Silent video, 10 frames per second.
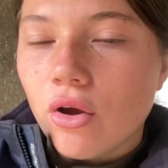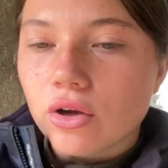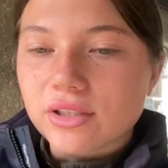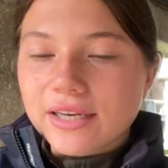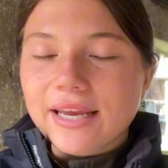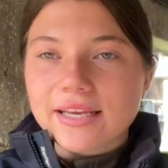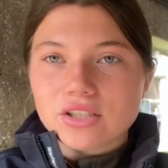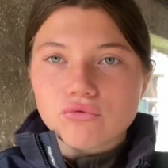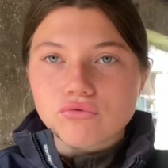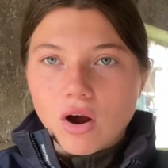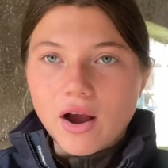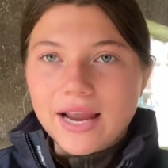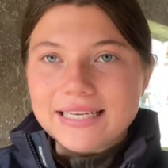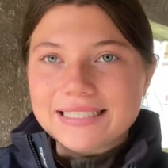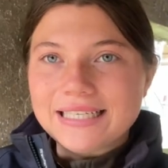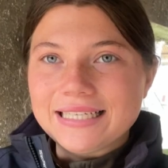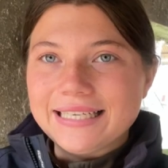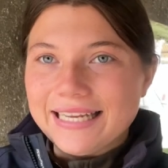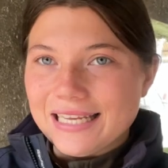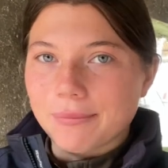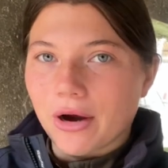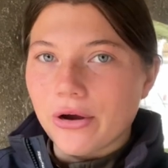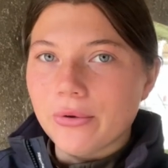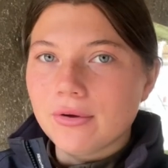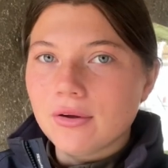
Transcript: because I need to ride Nebo